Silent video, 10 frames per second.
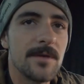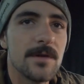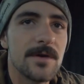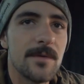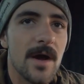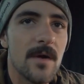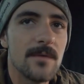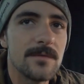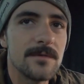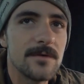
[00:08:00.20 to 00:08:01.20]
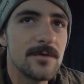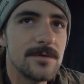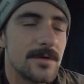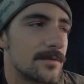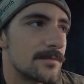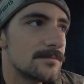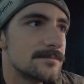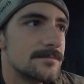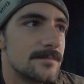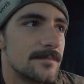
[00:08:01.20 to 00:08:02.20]
and look around, you know,
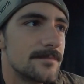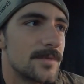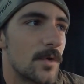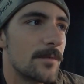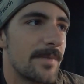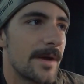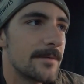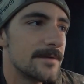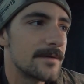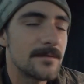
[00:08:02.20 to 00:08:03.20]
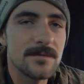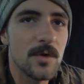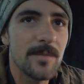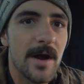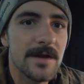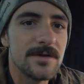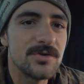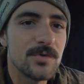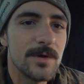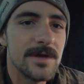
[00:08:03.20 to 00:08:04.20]
go a bit, you know, go behind a
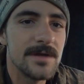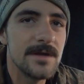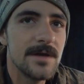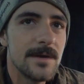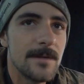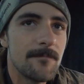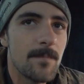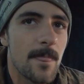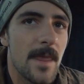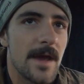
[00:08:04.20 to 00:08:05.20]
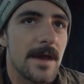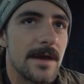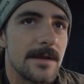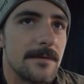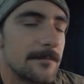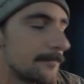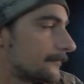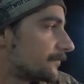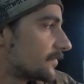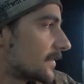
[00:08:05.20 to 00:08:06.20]
tree and
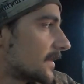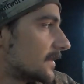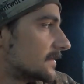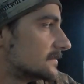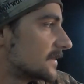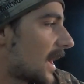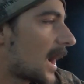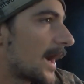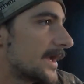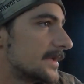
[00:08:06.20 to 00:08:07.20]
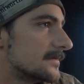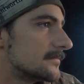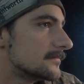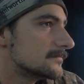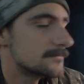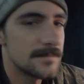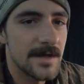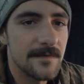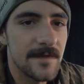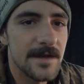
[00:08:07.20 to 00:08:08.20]
hide.
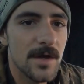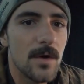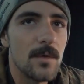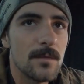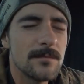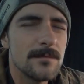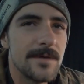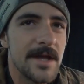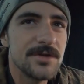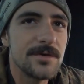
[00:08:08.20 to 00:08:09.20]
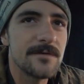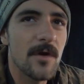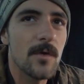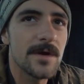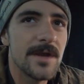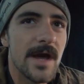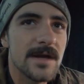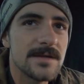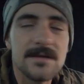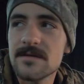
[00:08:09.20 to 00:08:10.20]
They know nature is all
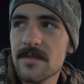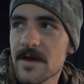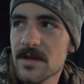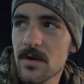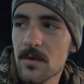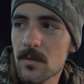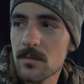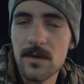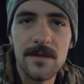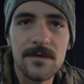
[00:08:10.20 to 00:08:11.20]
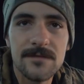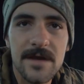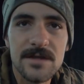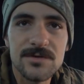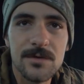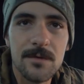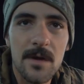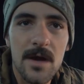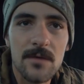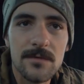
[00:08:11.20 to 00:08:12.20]
connected. They know when there's danger
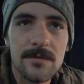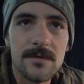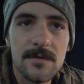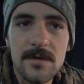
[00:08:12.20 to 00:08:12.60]
around.